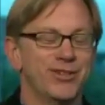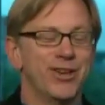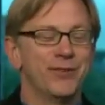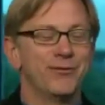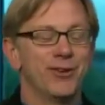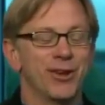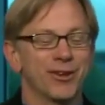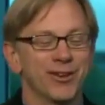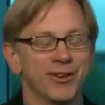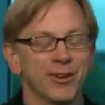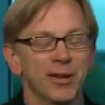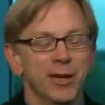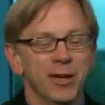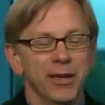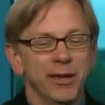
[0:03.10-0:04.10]
Jeff
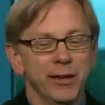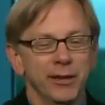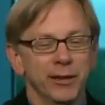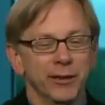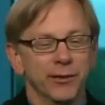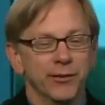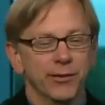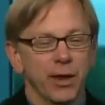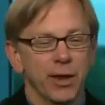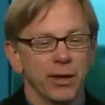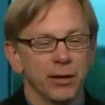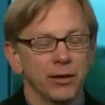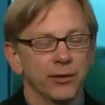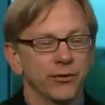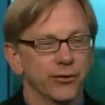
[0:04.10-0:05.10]
Duncan is
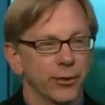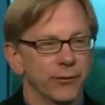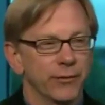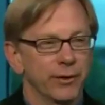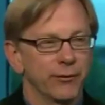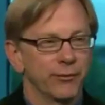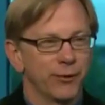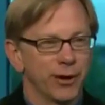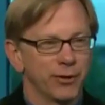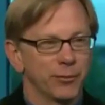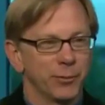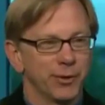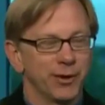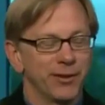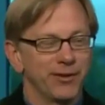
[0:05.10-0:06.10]
a conservative
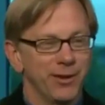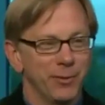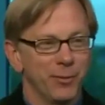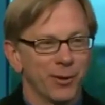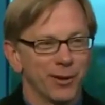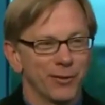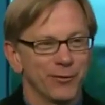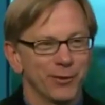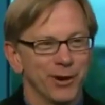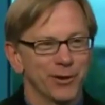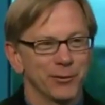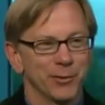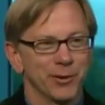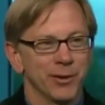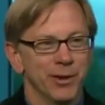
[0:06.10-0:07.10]
freshman, a Tea Party
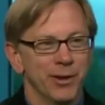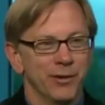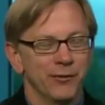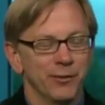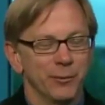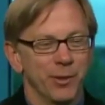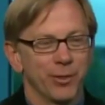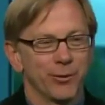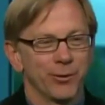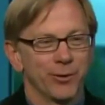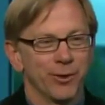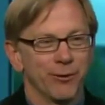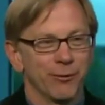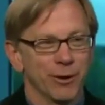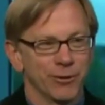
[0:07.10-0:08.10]
freshman from the 3rd
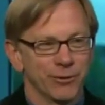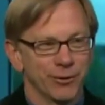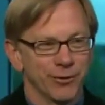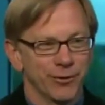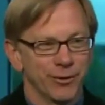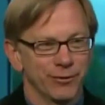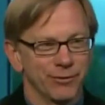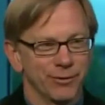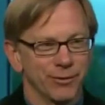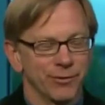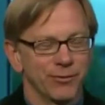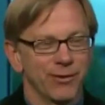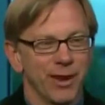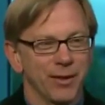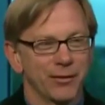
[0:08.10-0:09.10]
Congressional District
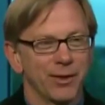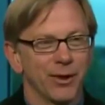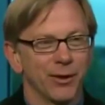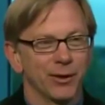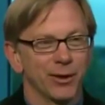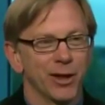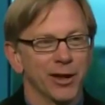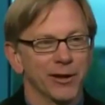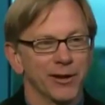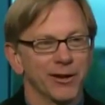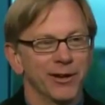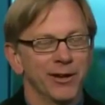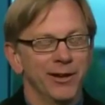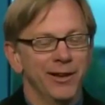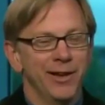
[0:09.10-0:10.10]
of South
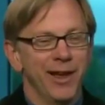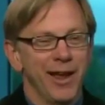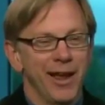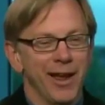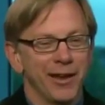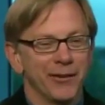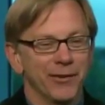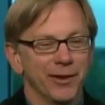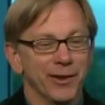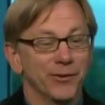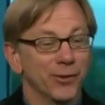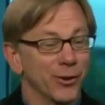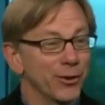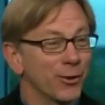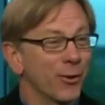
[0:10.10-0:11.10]
Carolina. And
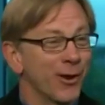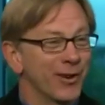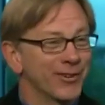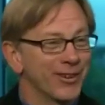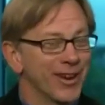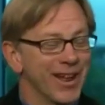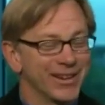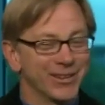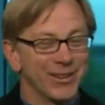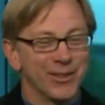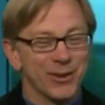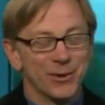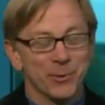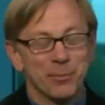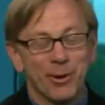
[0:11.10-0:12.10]
it's a good question, actually,
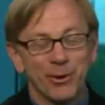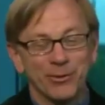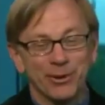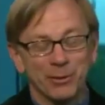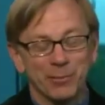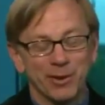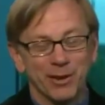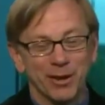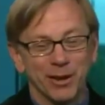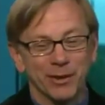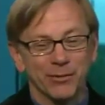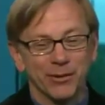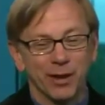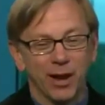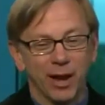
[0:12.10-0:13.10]
that you're posing,
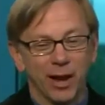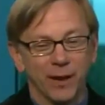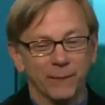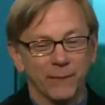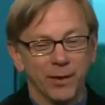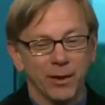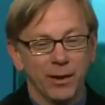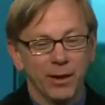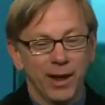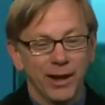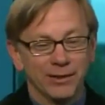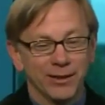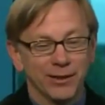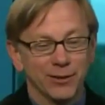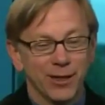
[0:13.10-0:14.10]
because
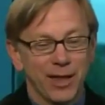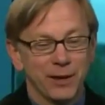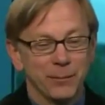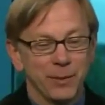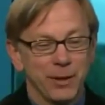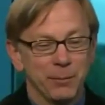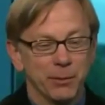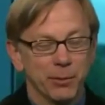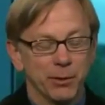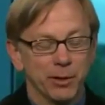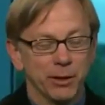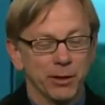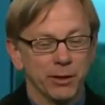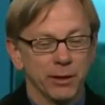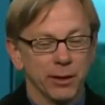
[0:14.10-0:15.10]
I think a lot of people,
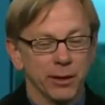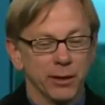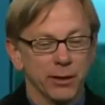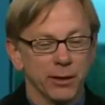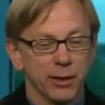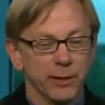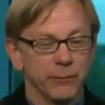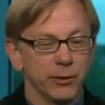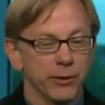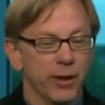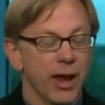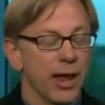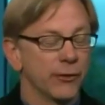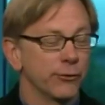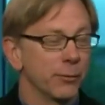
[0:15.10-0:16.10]
even in
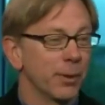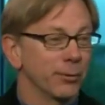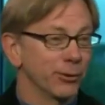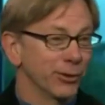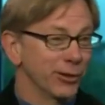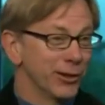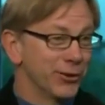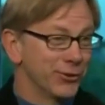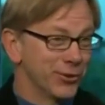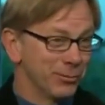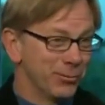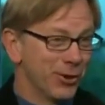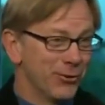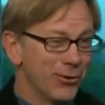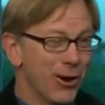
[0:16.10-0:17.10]
the House Republican
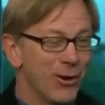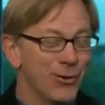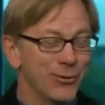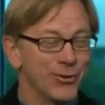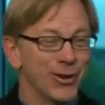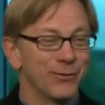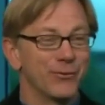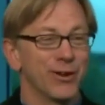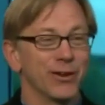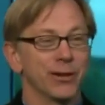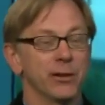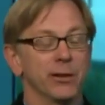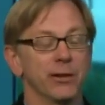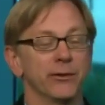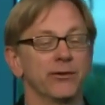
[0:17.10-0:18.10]
leadership, don't know who Jeff
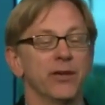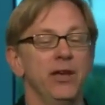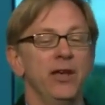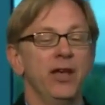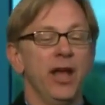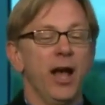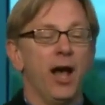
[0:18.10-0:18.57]
Duncan is.